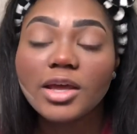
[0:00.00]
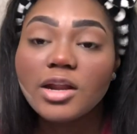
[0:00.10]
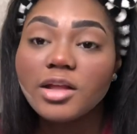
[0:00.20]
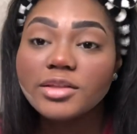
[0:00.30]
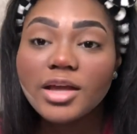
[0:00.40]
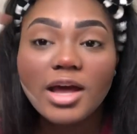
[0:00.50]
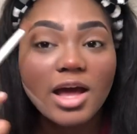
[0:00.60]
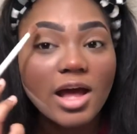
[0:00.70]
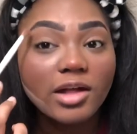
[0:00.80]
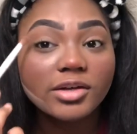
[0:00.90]
And on the
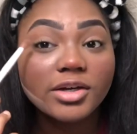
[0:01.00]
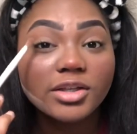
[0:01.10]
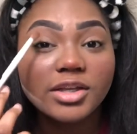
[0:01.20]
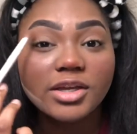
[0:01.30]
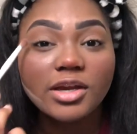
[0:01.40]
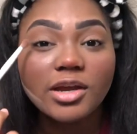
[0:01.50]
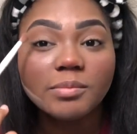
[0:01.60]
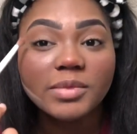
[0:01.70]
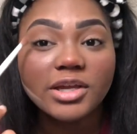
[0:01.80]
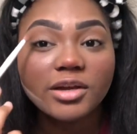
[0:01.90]
outer lid
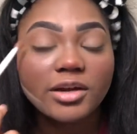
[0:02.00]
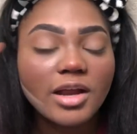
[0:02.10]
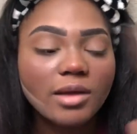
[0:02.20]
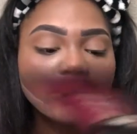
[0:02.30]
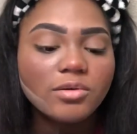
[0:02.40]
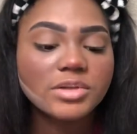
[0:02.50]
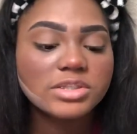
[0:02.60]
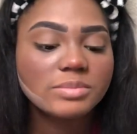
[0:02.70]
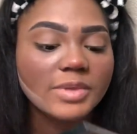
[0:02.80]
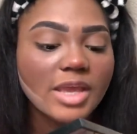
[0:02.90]
up here, I'm going
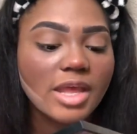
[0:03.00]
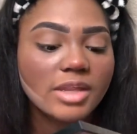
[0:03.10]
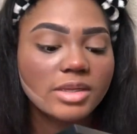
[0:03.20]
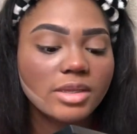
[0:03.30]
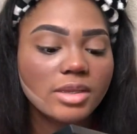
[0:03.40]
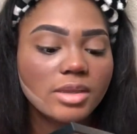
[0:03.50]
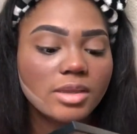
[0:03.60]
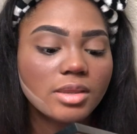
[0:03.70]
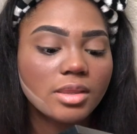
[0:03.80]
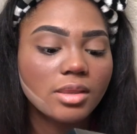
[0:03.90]
to be adding
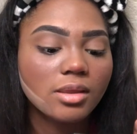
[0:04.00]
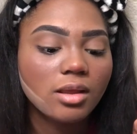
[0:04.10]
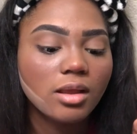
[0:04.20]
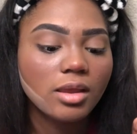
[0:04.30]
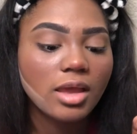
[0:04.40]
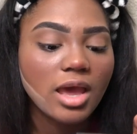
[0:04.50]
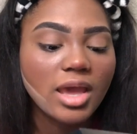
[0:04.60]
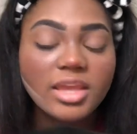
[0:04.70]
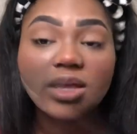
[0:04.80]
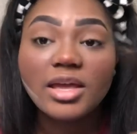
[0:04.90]

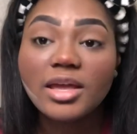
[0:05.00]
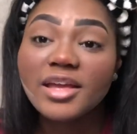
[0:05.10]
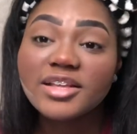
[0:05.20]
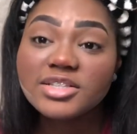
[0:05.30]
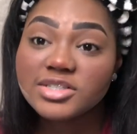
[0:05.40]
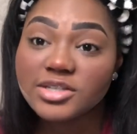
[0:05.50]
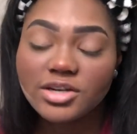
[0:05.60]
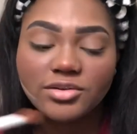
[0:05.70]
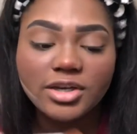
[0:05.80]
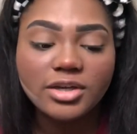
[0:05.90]
Hiking in
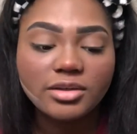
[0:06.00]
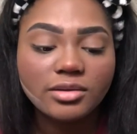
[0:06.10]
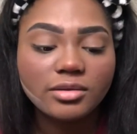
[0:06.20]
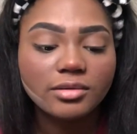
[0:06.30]
Sedona.